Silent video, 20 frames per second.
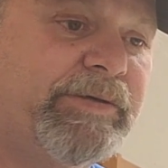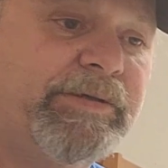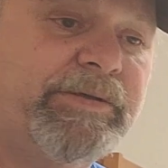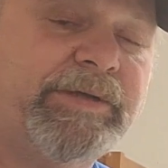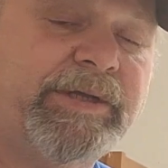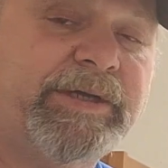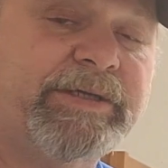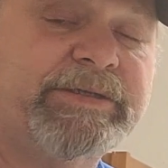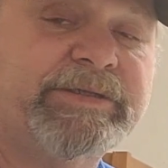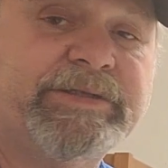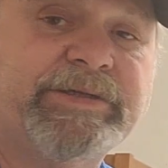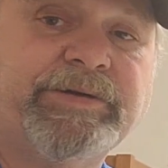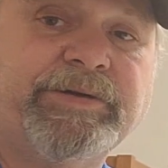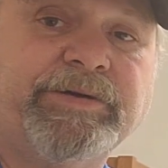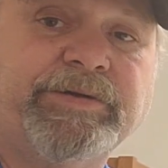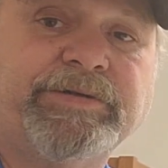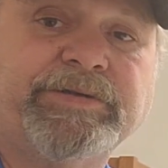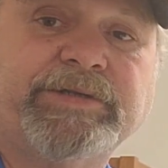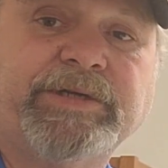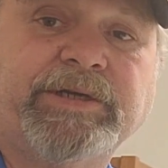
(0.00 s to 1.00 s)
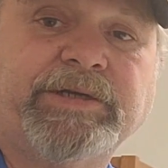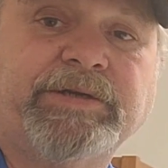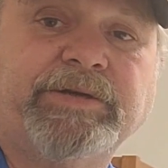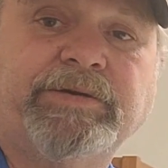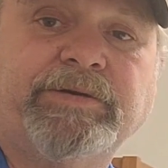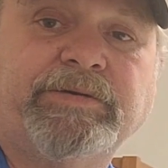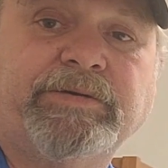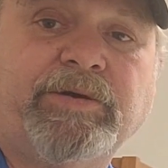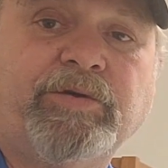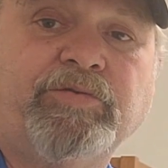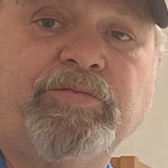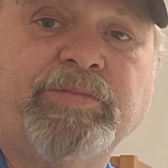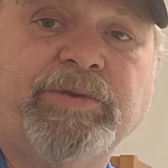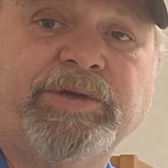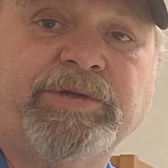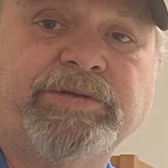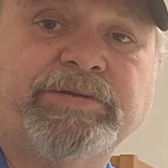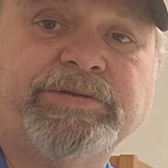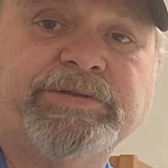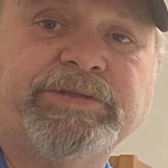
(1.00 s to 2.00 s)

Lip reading: Like cereals, like your oatmeals